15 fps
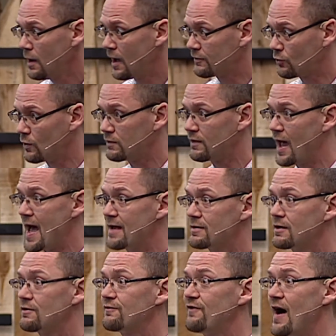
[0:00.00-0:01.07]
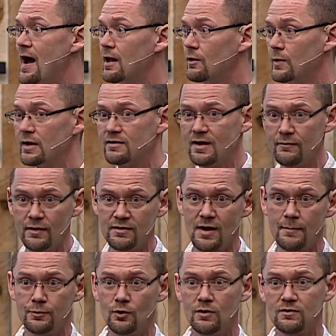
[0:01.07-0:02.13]
And so as, as he's following, he's given these
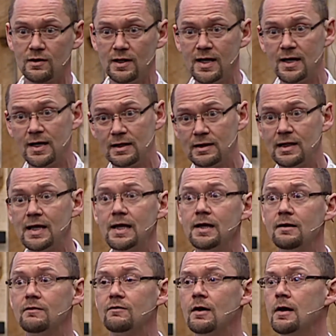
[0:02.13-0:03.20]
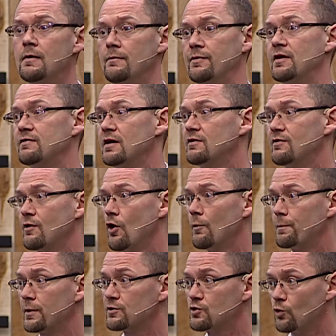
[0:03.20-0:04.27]
opportunities to lead. He leads this
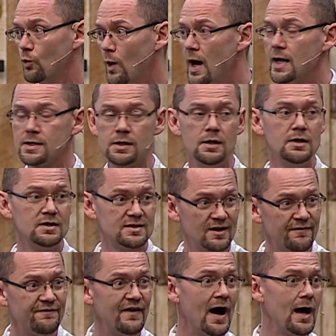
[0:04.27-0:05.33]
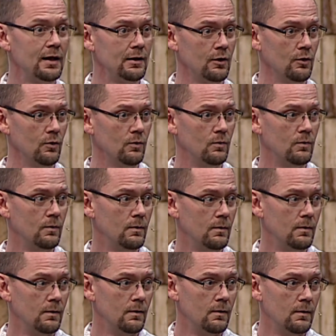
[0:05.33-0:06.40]
Ethiopian to what? To follow.
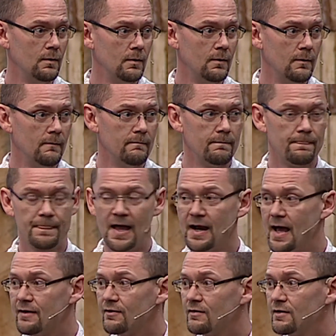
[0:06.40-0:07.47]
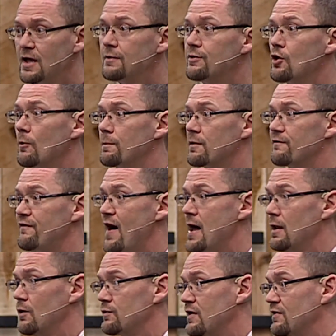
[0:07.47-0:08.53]
And as this Ethiopian
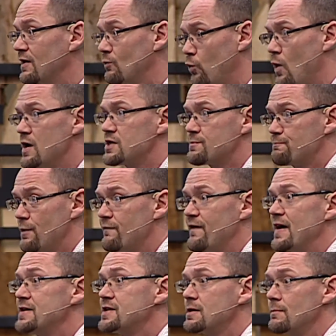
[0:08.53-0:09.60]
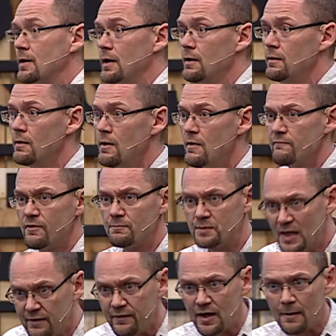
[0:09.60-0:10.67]
follows, he says, What's preventing me from
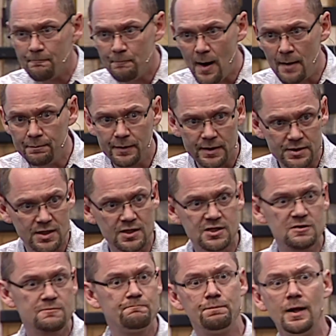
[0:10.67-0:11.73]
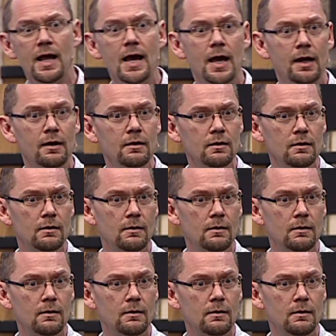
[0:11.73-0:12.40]
giving a public display